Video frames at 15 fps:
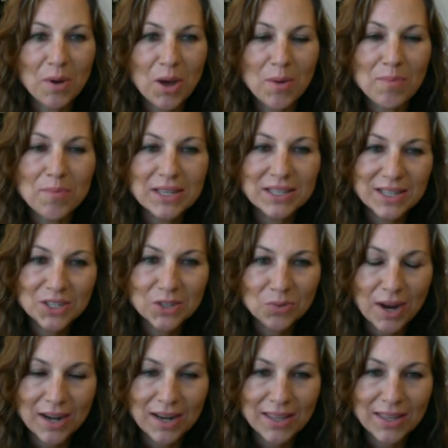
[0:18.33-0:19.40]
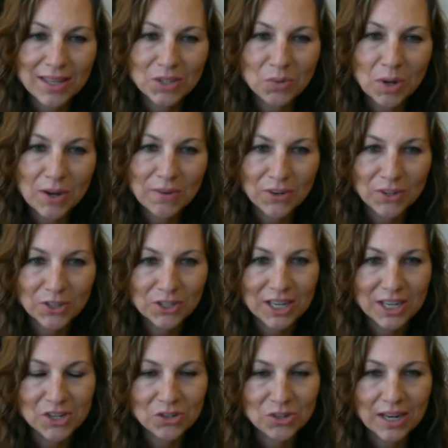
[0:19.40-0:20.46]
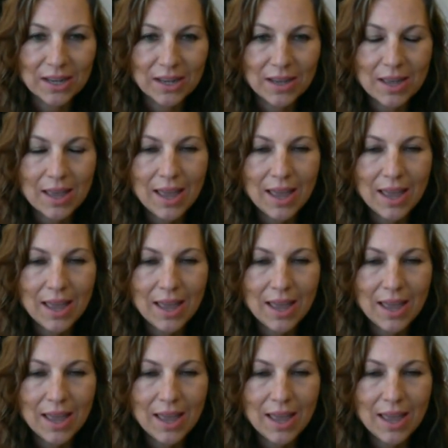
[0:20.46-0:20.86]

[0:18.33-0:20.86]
on business writing in the 21st century,